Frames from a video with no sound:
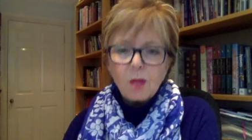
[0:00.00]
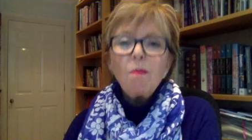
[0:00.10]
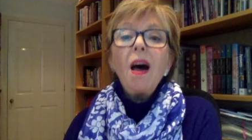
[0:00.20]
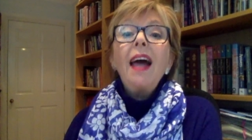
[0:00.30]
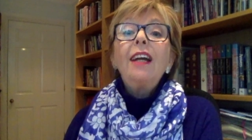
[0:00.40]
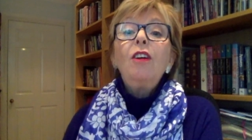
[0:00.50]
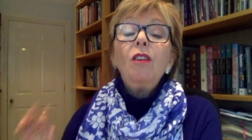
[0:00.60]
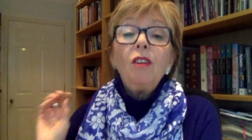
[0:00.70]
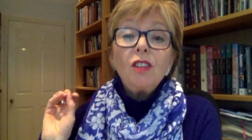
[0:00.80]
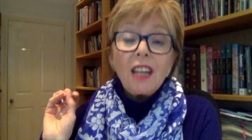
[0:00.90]
My
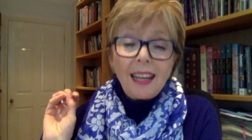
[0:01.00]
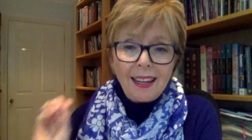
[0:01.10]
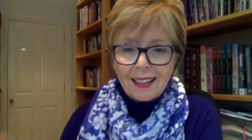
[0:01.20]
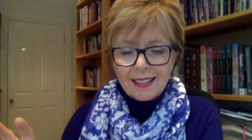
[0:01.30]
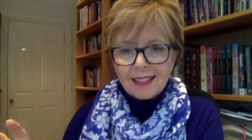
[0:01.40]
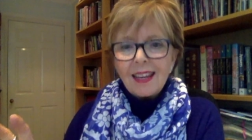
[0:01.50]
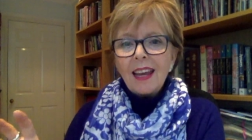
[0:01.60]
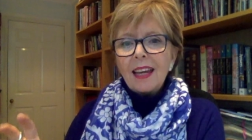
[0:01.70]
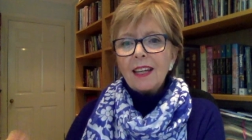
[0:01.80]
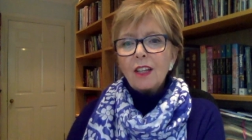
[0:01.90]
God is
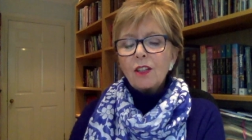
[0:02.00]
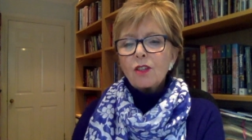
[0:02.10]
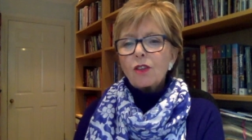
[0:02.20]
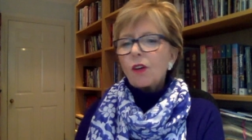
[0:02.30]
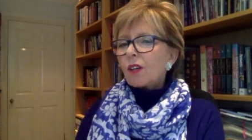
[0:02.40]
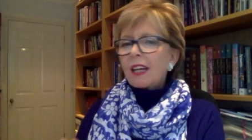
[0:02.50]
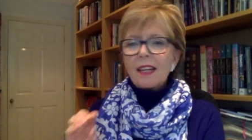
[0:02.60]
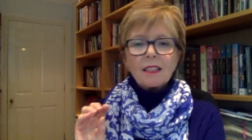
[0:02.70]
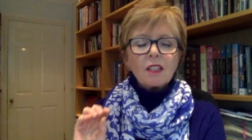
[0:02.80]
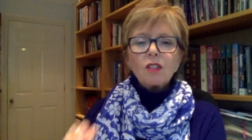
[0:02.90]
in control. He
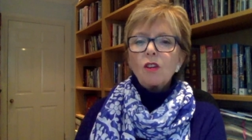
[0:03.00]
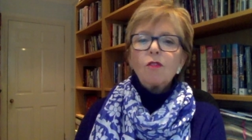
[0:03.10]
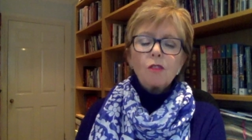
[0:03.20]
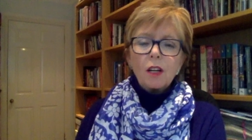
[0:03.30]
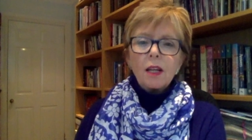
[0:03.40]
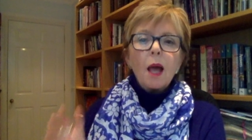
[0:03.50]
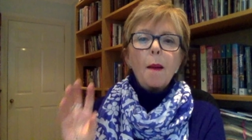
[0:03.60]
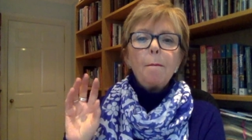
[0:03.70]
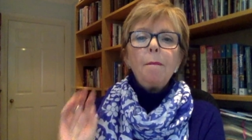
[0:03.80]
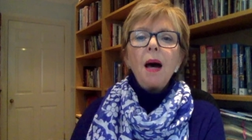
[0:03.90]
is sovereign,
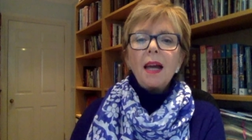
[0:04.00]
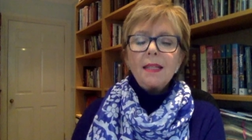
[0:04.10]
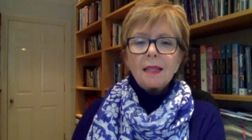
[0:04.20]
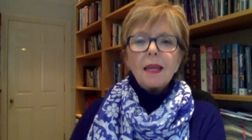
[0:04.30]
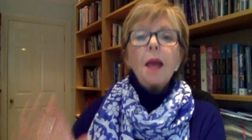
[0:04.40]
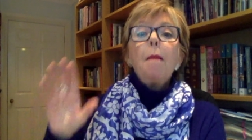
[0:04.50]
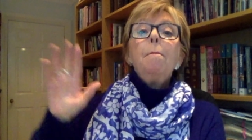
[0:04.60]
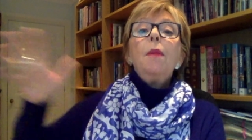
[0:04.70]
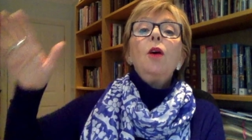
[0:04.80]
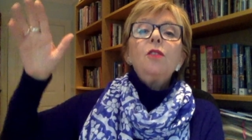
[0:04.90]
mighty,
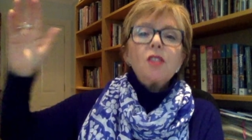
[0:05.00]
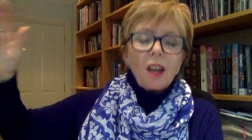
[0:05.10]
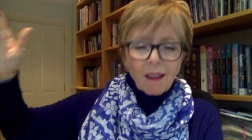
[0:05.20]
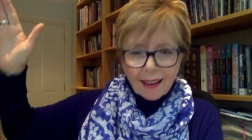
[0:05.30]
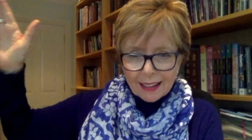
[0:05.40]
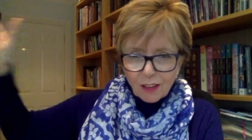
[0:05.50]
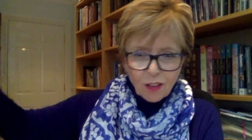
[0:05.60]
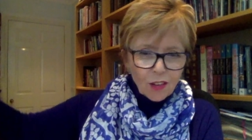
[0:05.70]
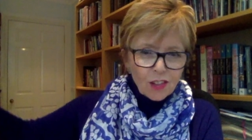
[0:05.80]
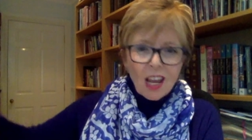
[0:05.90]
most high
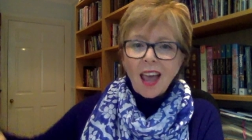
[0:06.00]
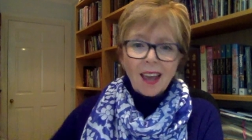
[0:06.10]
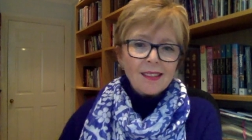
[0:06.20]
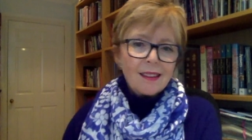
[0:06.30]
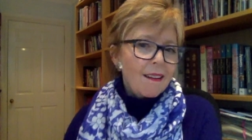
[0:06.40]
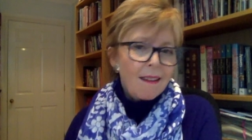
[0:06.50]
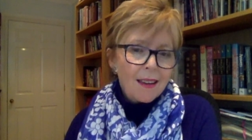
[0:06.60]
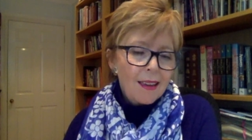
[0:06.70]
God, and I